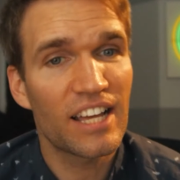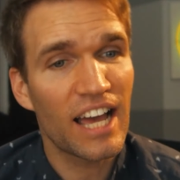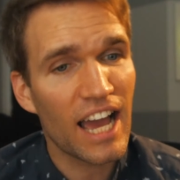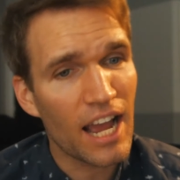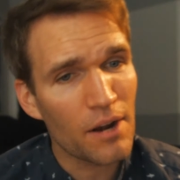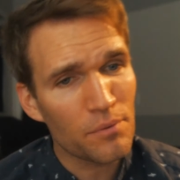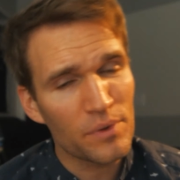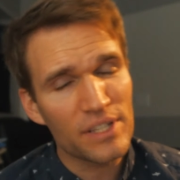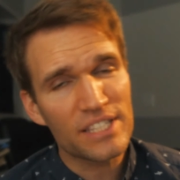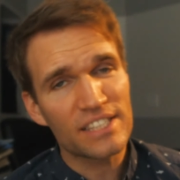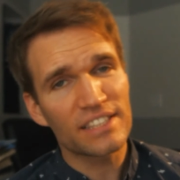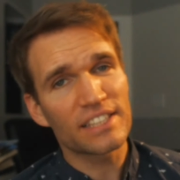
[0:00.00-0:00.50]
I
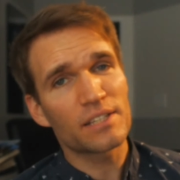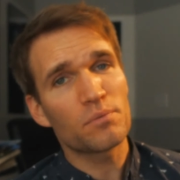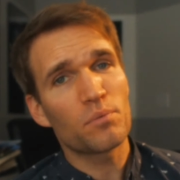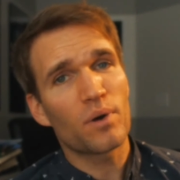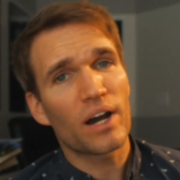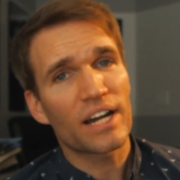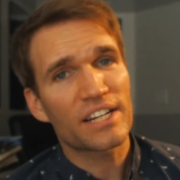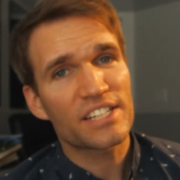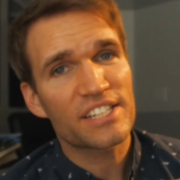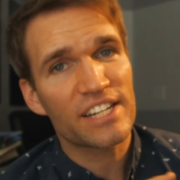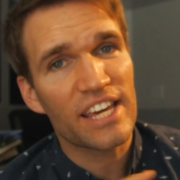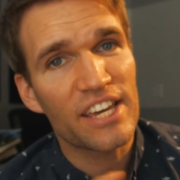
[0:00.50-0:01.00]
recently
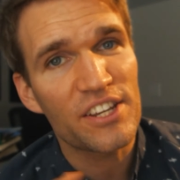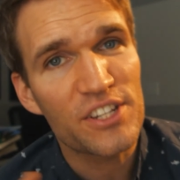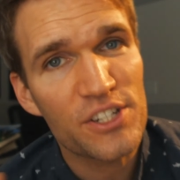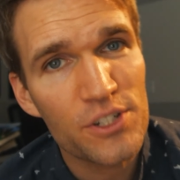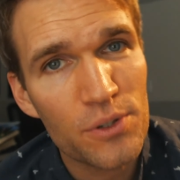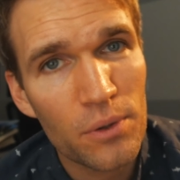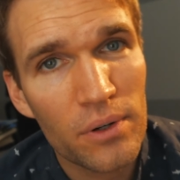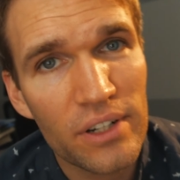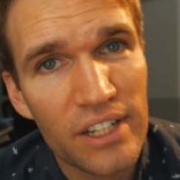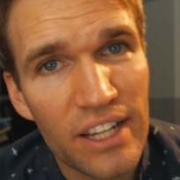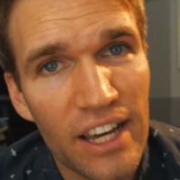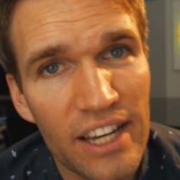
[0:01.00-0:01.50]
watched a
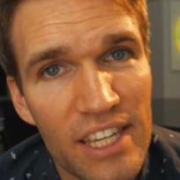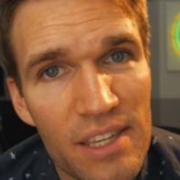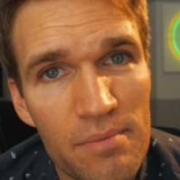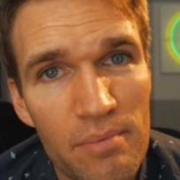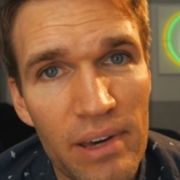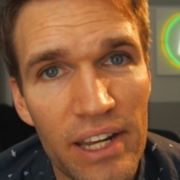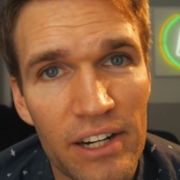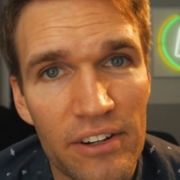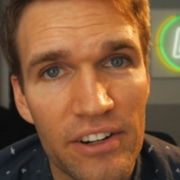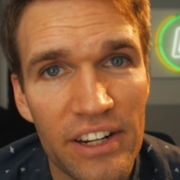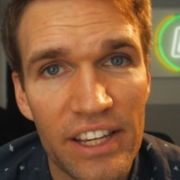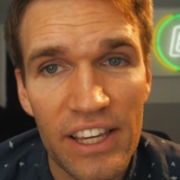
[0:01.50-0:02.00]
short
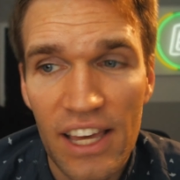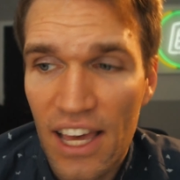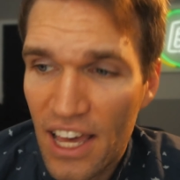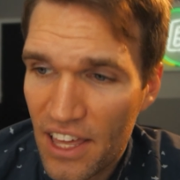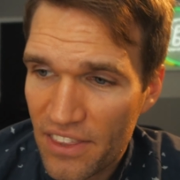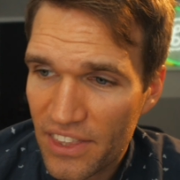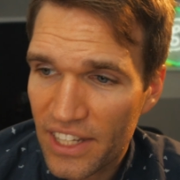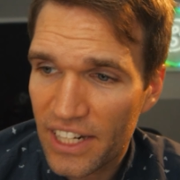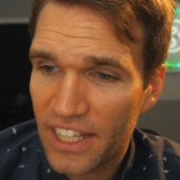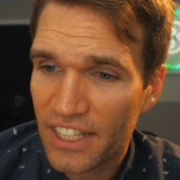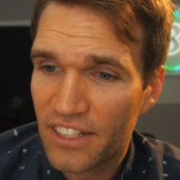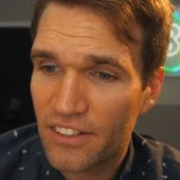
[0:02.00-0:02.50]
documentary
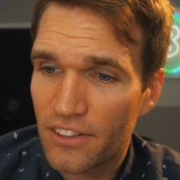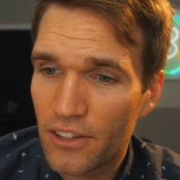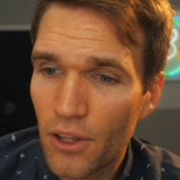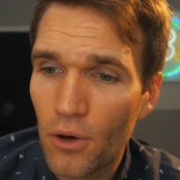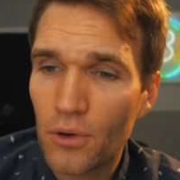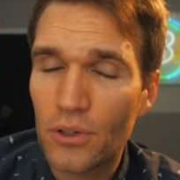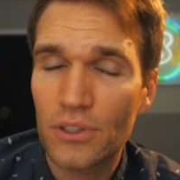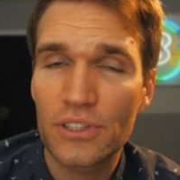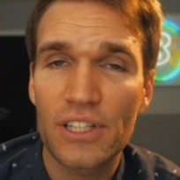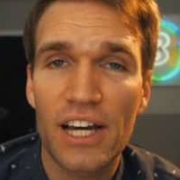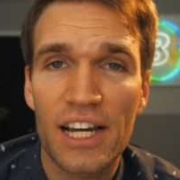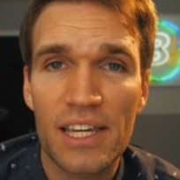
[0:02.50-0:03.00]
that a
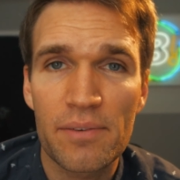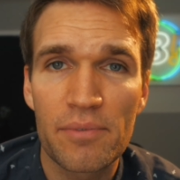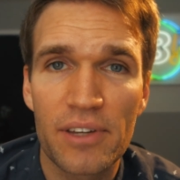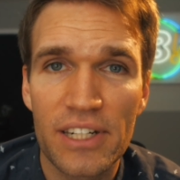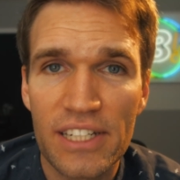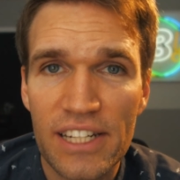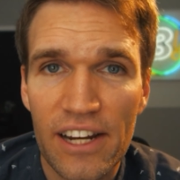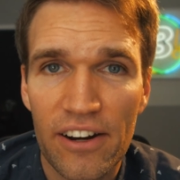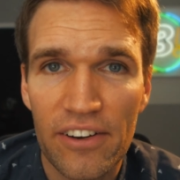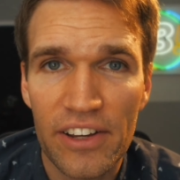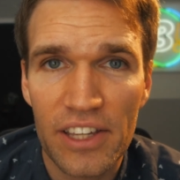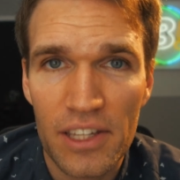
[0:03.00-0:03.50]
local
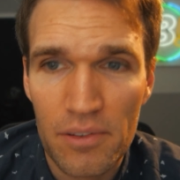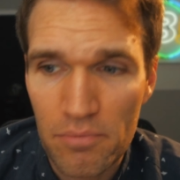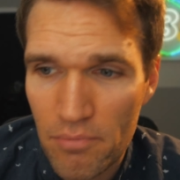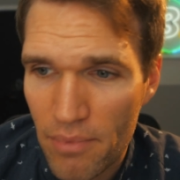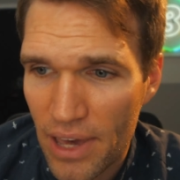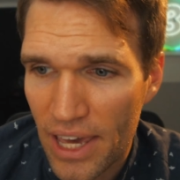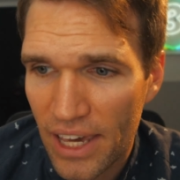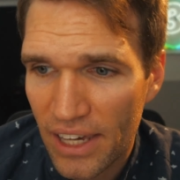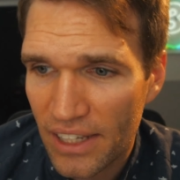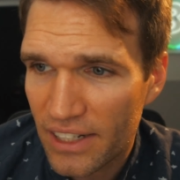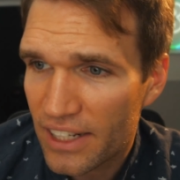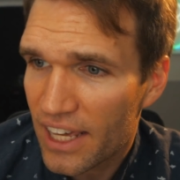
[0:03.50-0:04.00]
documentarian
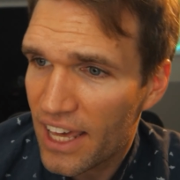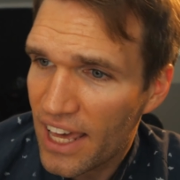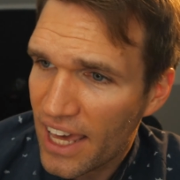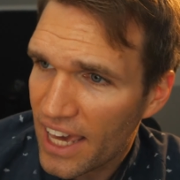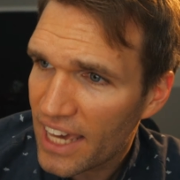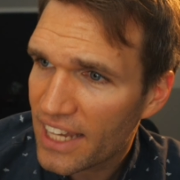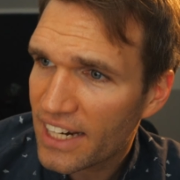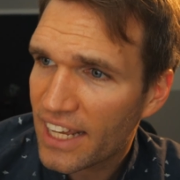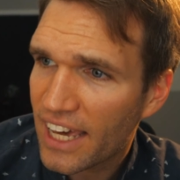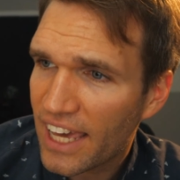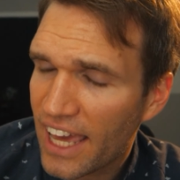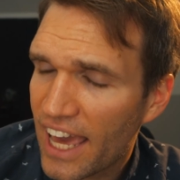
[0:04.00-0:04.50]
made,
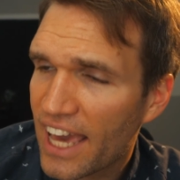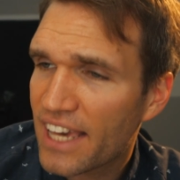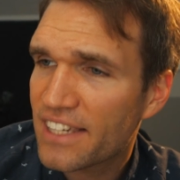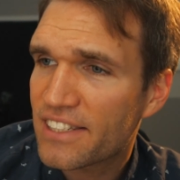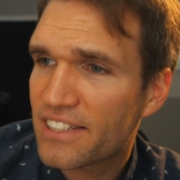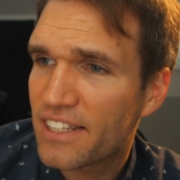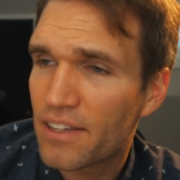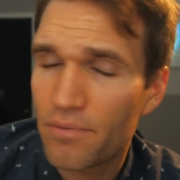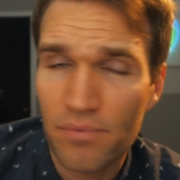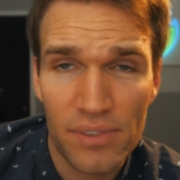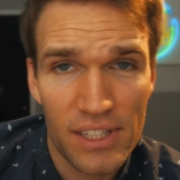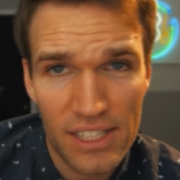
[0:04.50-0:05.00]
and I
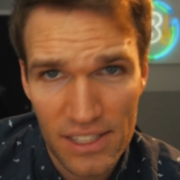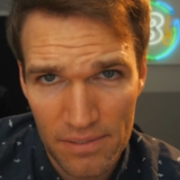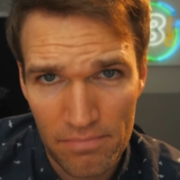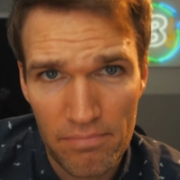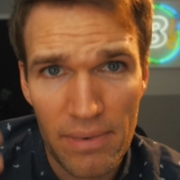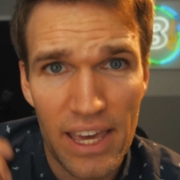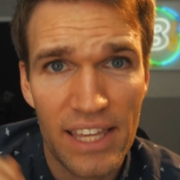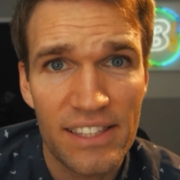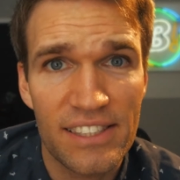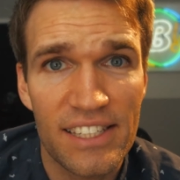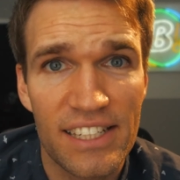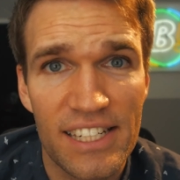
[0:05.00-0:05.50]
asked him, this
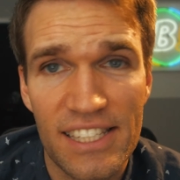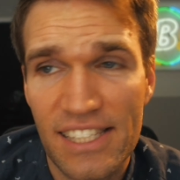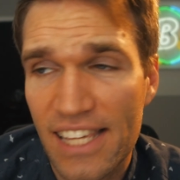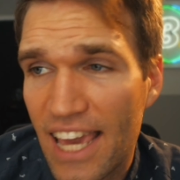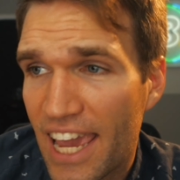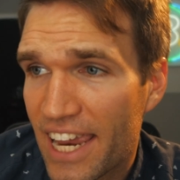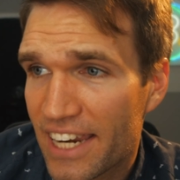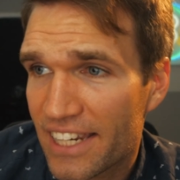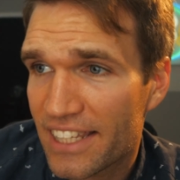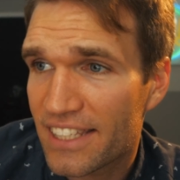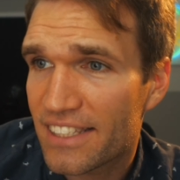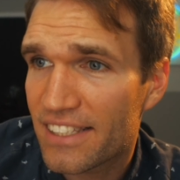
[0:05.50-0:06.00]
man's in his
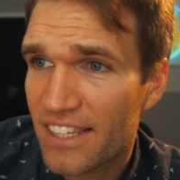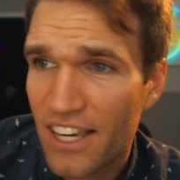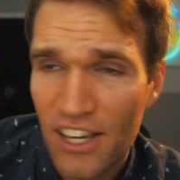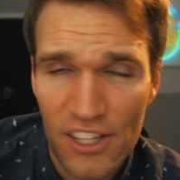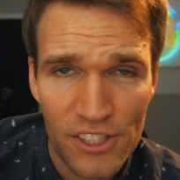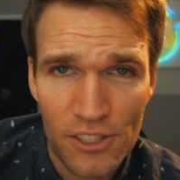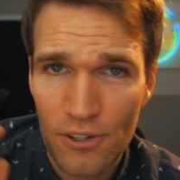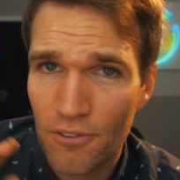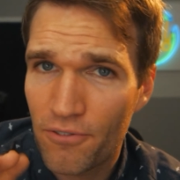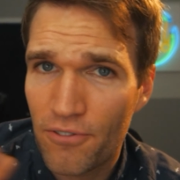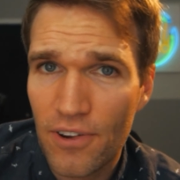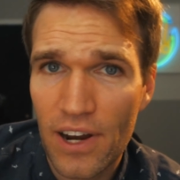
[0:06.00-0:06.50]
80s,
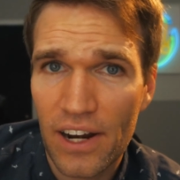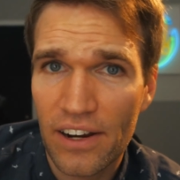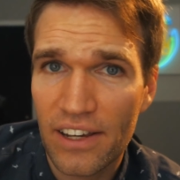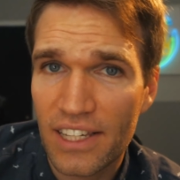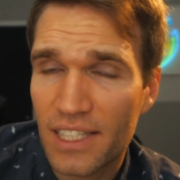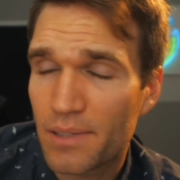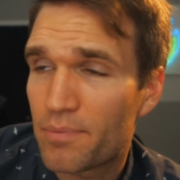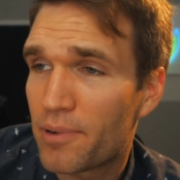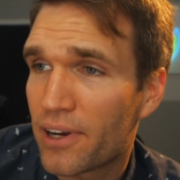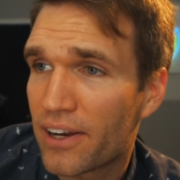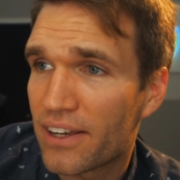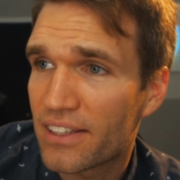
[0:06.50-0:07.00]
so very
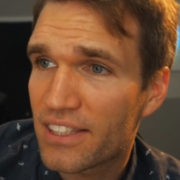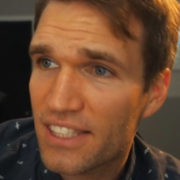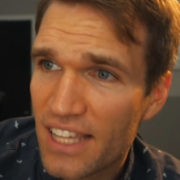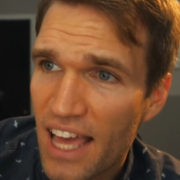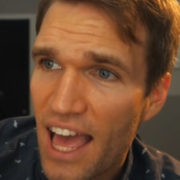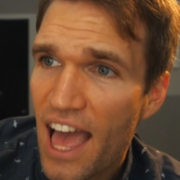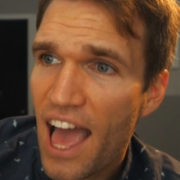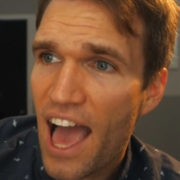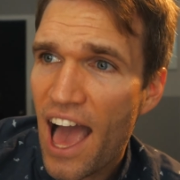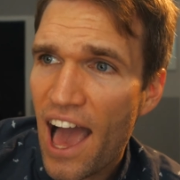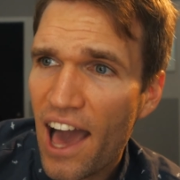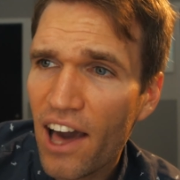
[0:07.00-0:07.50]
experienced,
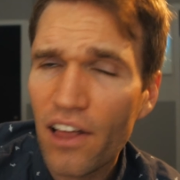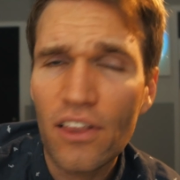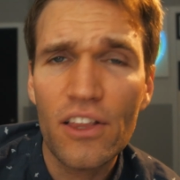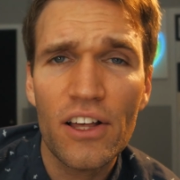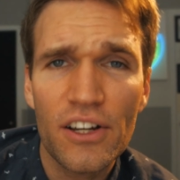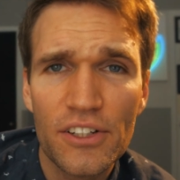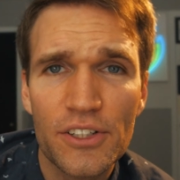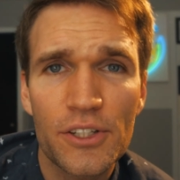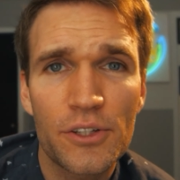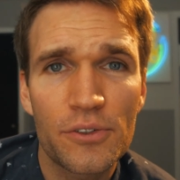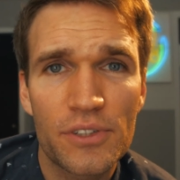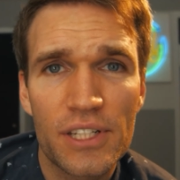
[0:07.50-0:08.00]
how
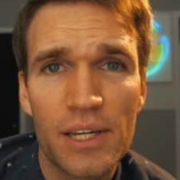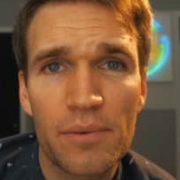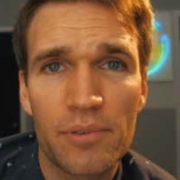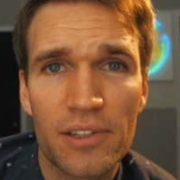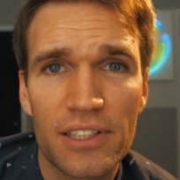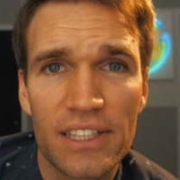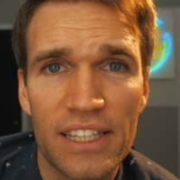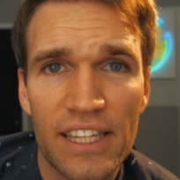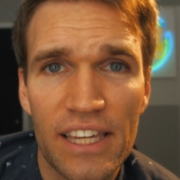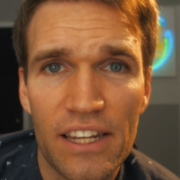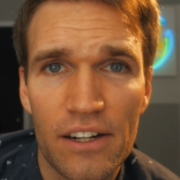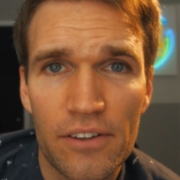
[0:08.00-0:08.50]
long do you
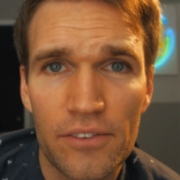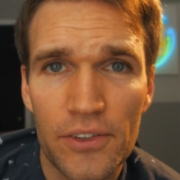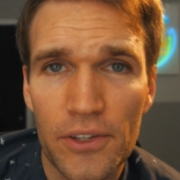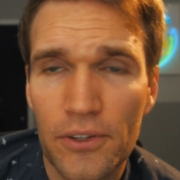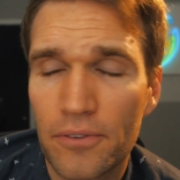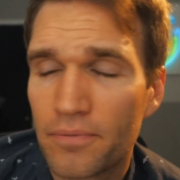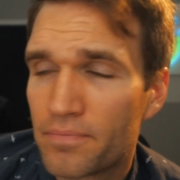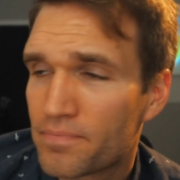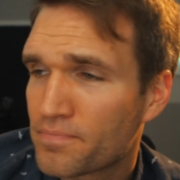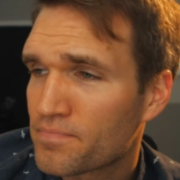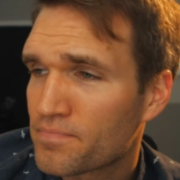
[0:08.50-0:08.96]
typically interview?